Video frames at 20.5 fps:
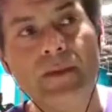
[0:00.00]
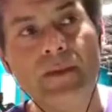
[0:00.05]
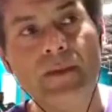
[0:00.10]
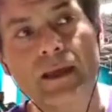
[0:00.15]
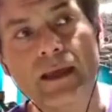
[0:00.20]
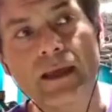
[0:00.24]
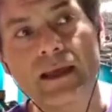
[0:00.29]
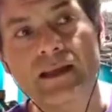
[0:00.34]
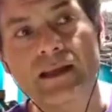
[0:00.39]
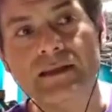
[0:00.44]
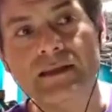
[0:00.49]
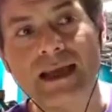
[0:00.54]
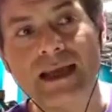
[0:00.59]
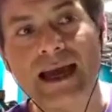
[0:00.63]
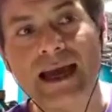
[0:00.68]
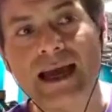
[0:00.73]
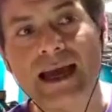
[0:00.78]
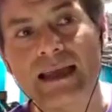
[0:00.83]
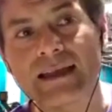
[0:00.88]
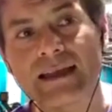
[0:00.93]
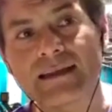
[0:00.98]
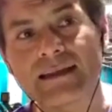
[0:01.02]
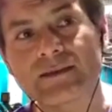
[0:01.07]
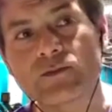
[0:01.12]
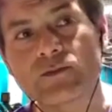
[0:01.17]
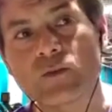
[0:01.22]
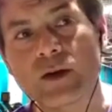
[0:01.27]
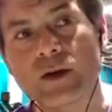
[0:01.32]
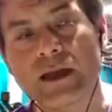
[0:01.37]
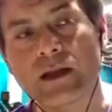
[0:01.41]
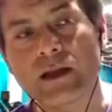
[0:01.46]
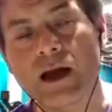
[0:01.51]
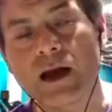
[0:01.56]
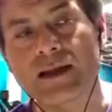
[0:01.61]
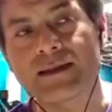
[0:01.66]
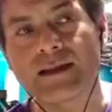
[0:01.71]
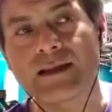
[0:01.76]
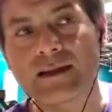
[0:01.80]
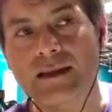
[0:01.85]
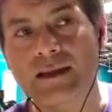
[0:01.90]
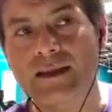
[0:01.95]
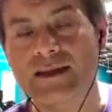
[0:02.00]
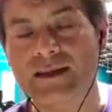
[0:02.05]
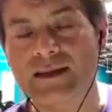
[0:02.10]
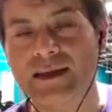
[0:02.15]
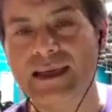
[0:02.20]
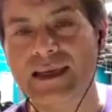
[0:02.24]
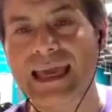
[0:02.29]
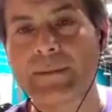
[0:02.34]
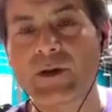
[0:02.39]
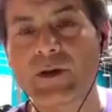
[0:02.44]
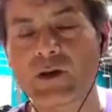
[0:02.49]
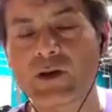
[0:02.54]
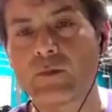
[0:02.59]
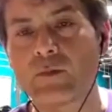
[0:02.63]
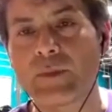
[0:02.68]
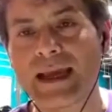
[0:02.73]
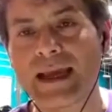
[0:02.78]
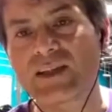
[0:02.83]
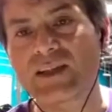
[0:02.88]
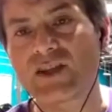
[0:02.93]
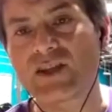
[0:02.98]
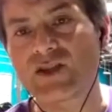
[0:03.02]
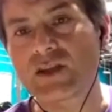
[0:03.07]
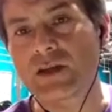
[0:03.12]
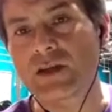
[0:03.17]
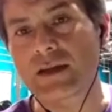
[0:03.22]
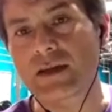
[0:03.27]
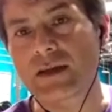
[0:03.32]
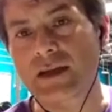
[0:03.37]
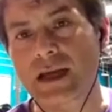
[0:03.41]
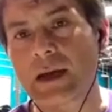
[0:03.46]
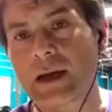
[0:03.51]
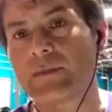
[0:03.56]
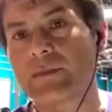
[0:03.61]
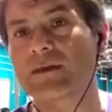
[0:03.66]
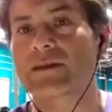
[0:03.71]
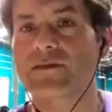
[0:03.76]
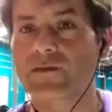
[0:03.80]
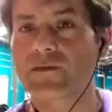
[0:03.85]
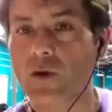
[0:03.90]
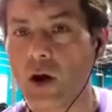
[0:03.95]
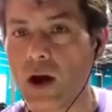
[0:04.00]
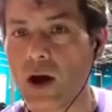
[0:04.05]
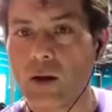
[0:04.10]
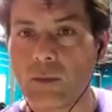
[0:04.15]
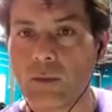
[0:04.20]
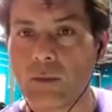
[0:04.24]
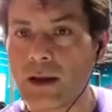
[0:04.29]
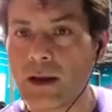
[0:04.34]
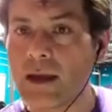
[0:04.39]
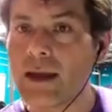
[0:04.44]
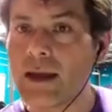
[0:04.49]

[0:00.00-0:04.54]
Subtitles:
is realizing that there's a chemical messenger that comes from